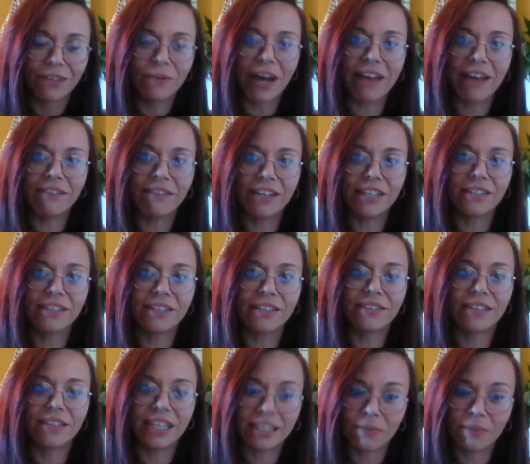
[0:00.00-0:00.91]

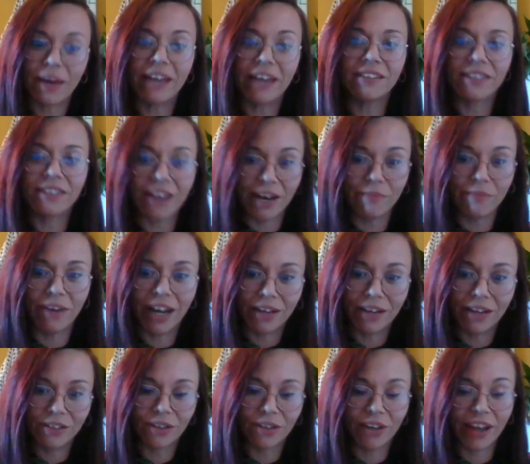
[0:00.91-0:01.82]
Whereas this time
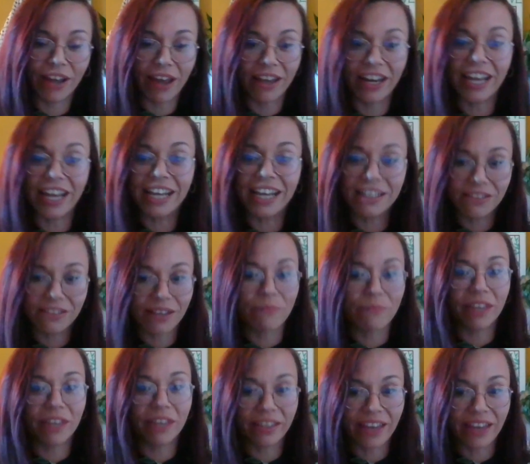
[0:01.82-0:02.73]
round, and it is
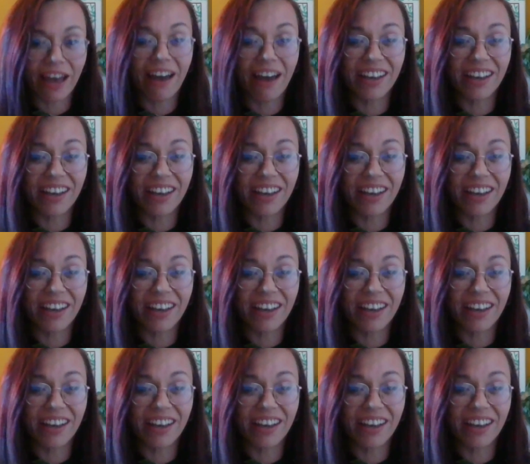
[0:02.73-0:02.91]
something that